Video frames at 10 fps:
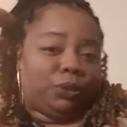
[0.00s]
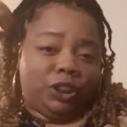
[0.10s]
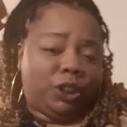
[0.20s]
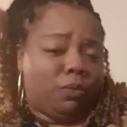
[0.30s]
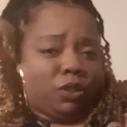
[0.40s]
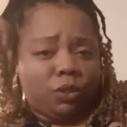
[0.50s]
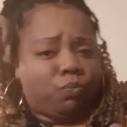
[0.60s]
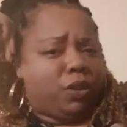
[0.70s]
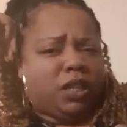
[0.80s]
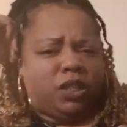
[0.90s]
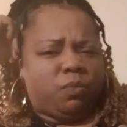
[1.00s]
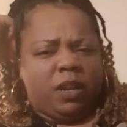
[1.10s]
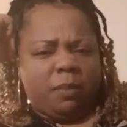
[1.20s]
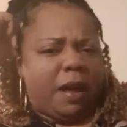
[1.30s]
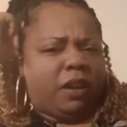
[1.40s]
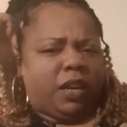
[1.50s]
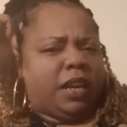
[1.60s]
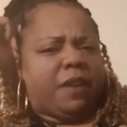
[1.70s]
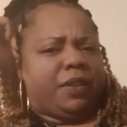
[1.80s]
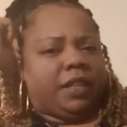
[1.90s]
And she was really sweet about it
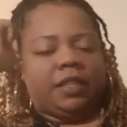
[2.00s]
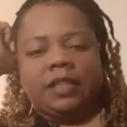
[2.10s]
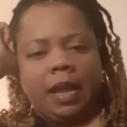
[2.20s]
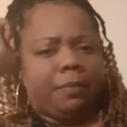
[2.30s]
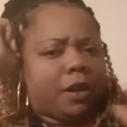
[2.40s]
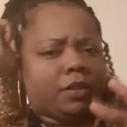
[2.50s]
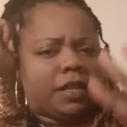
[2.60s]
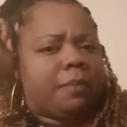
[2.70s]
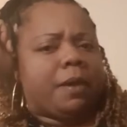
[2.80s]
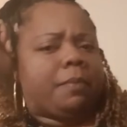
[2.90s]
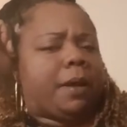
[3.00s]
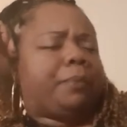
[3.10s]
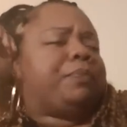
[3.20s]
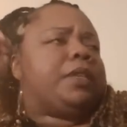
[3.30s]
and everything. Same nurse, same everybody.